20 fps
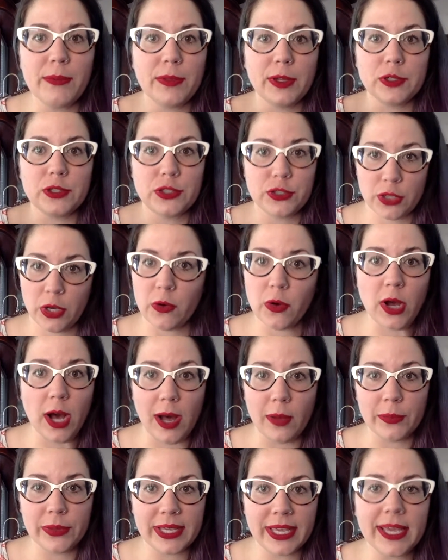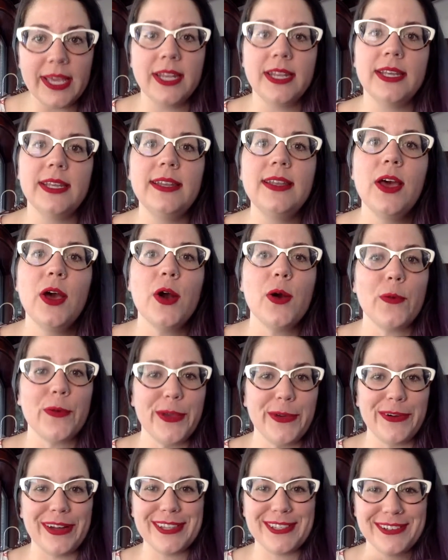They're so complicated.
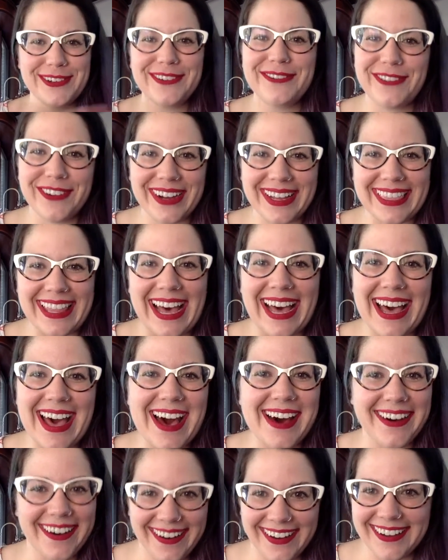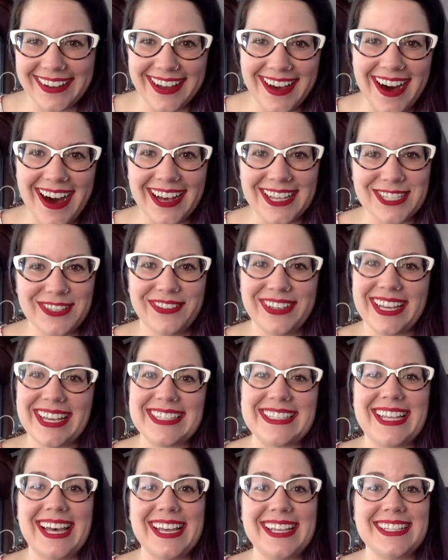We want to avoid that at all costs
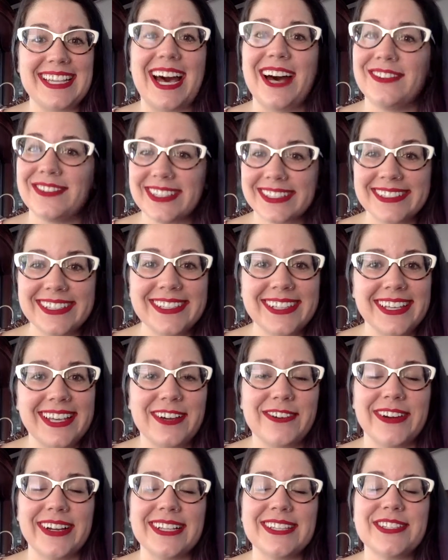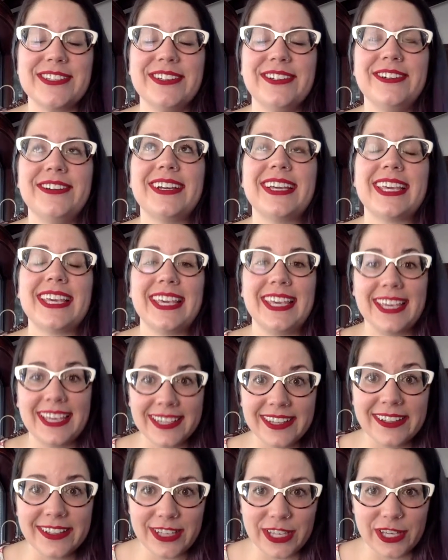because that is absolutely going to
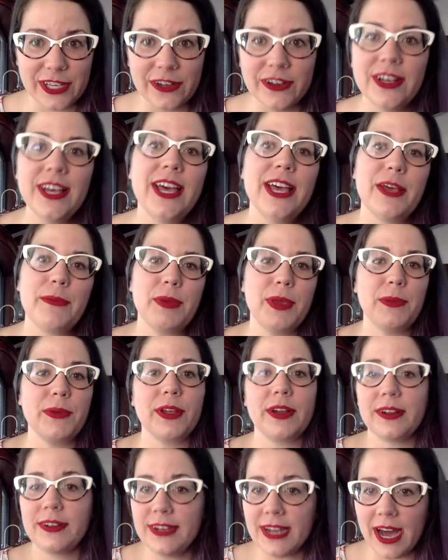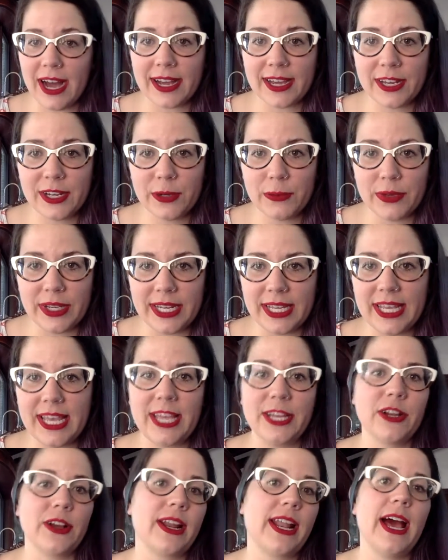kill you. People are not going to read it
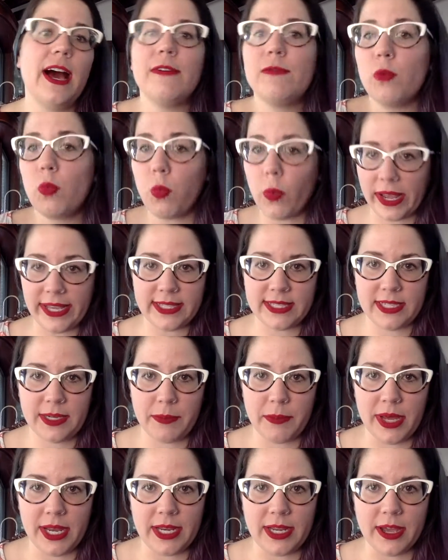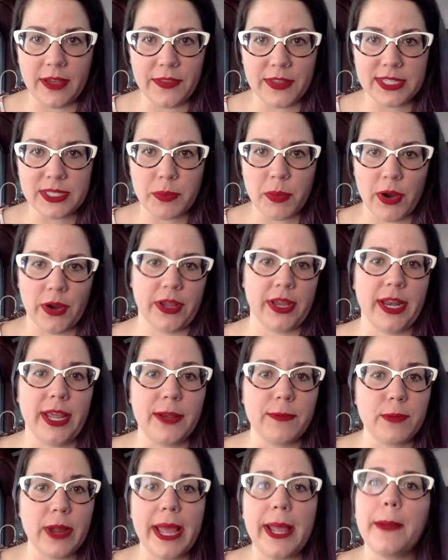and you're going to have wasted money on this
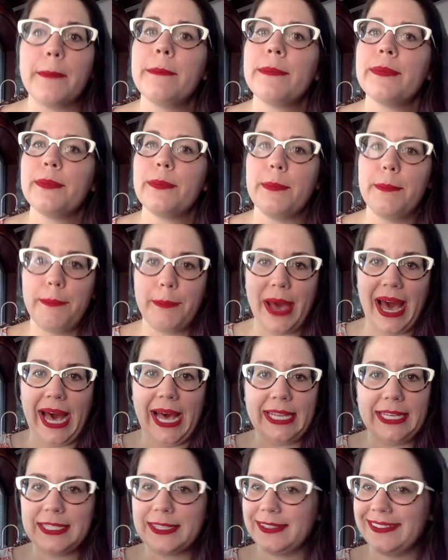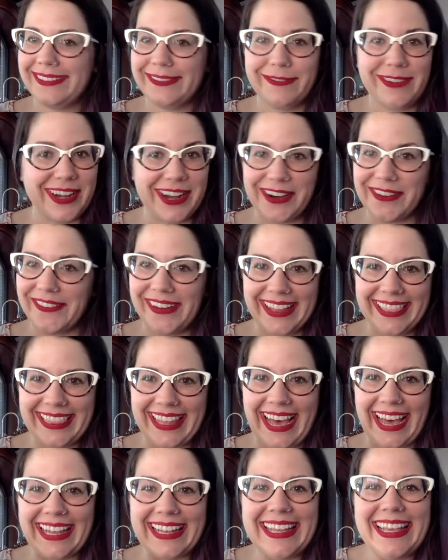marketing, right? Bad. We don't want
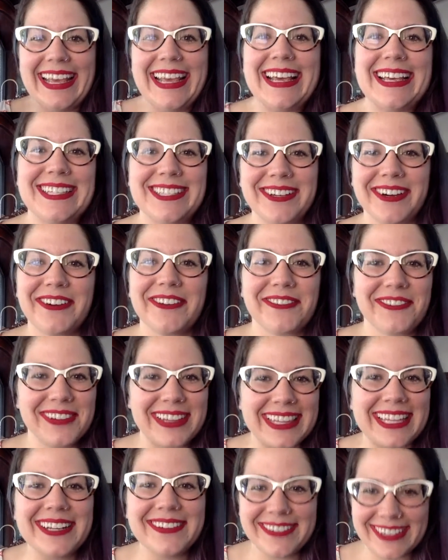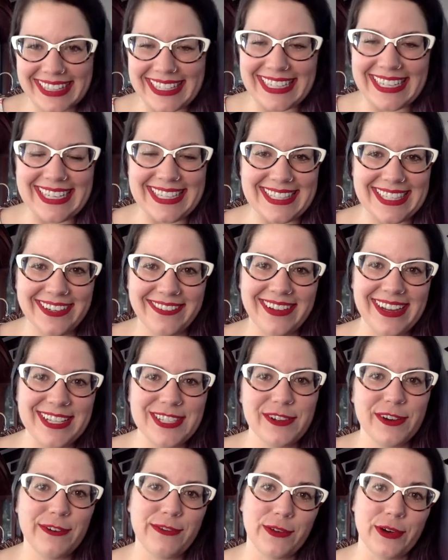that. So a really, really easy way
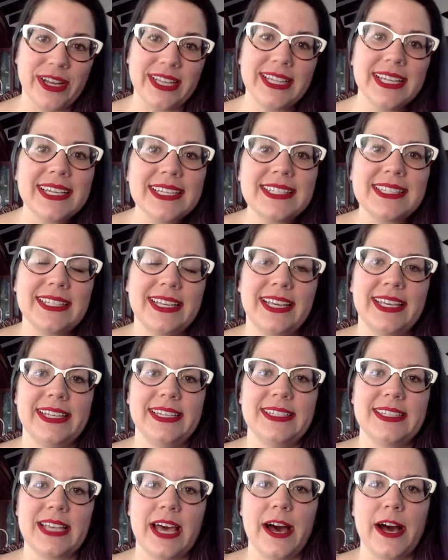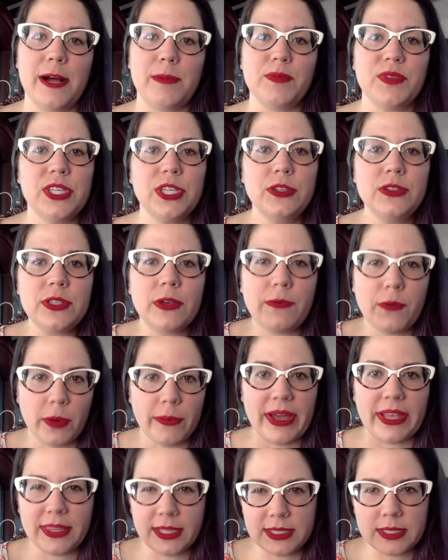to avoid this is to use a
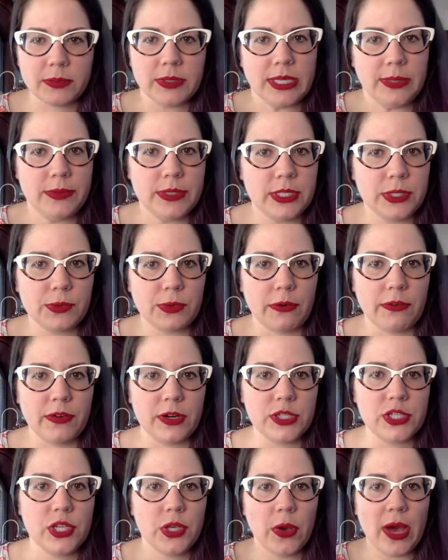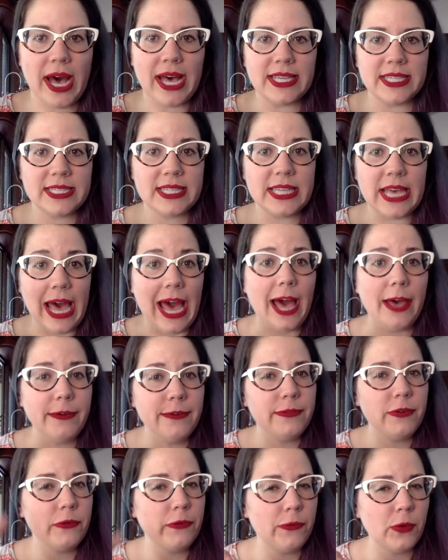format that sometimes is referred to as the
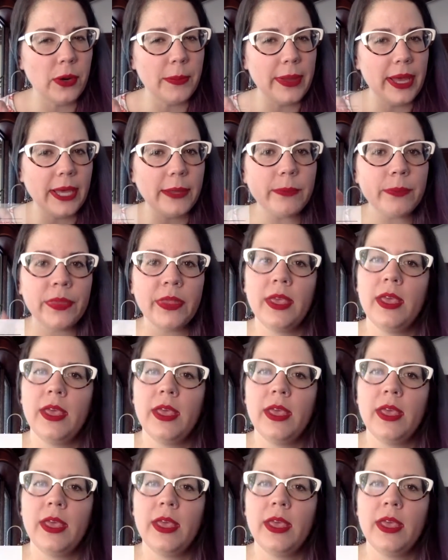F format.